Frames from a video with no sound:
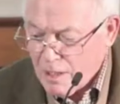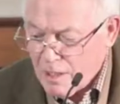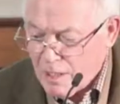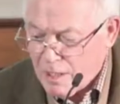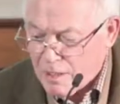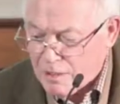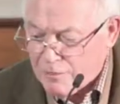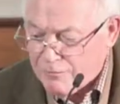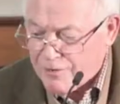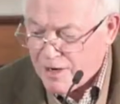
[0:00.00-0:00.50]

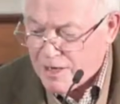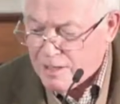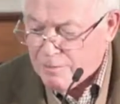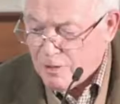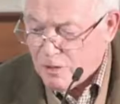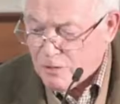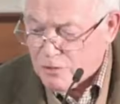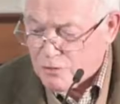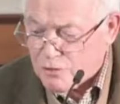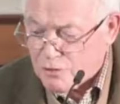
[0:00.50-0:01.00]
And a friend of
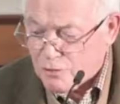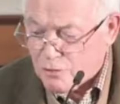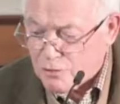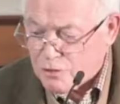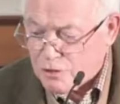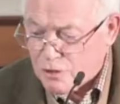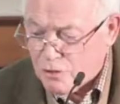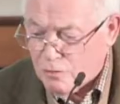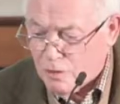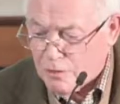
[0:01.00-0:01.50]
mine saw
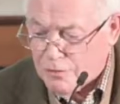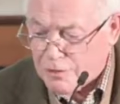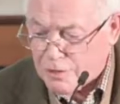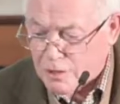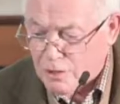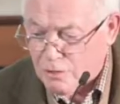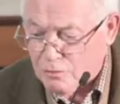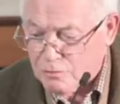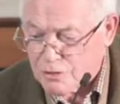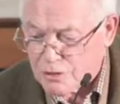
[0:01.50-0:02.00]
two on the
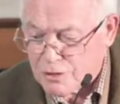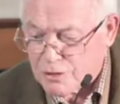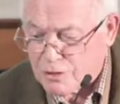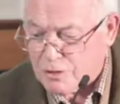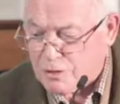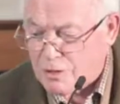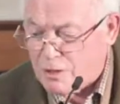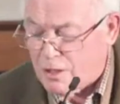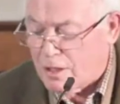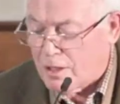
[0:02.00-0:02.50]

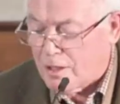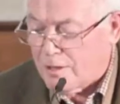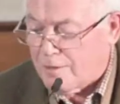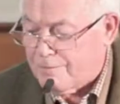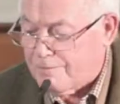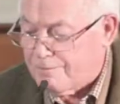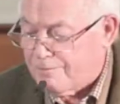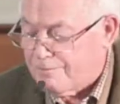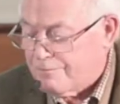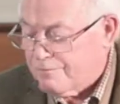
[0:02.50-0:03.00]
coast
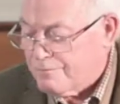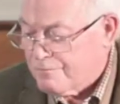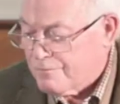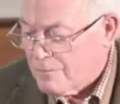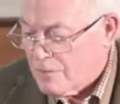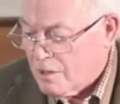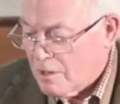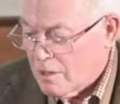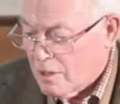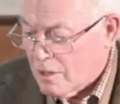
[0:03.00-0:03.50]

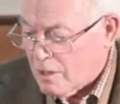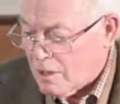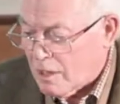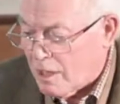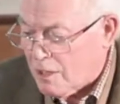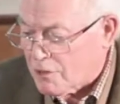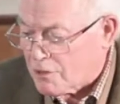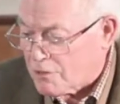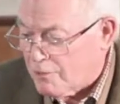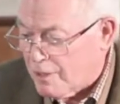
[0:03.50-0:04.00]

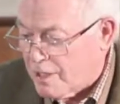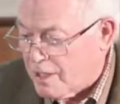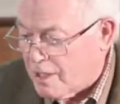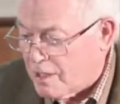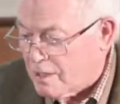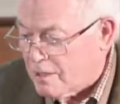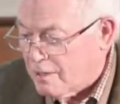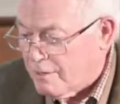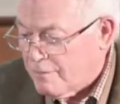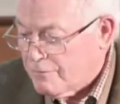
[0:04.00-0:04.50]
last
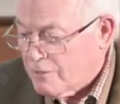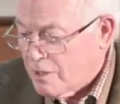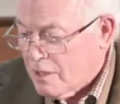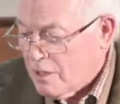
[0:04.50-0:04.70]
week.